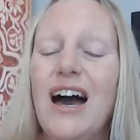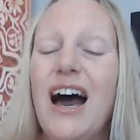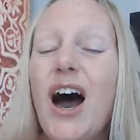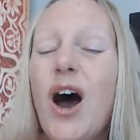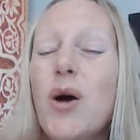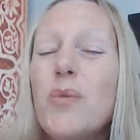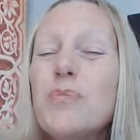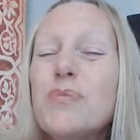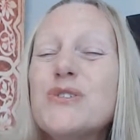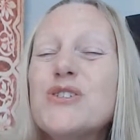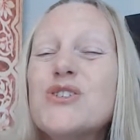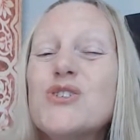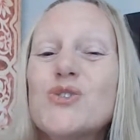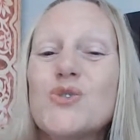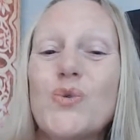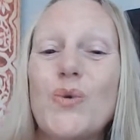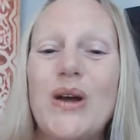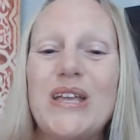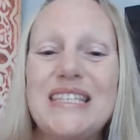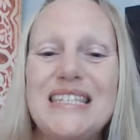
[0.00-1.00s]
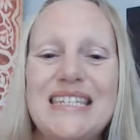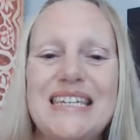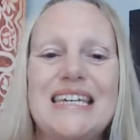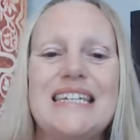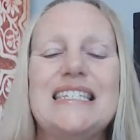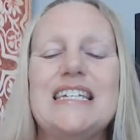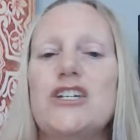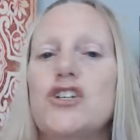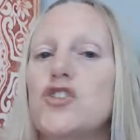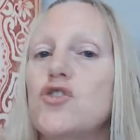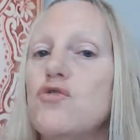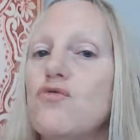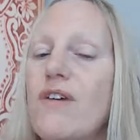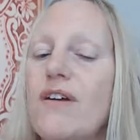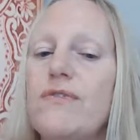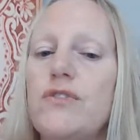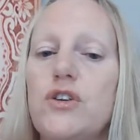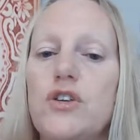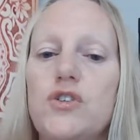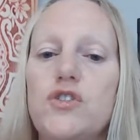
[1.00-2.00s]
up to 20 additional
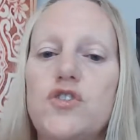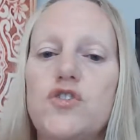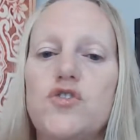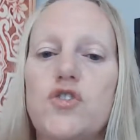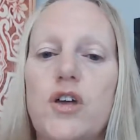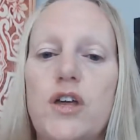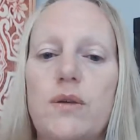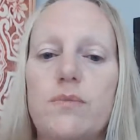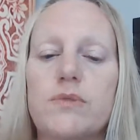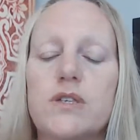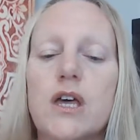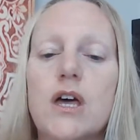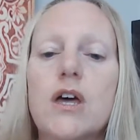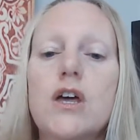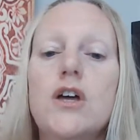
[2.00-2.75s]
revenue streams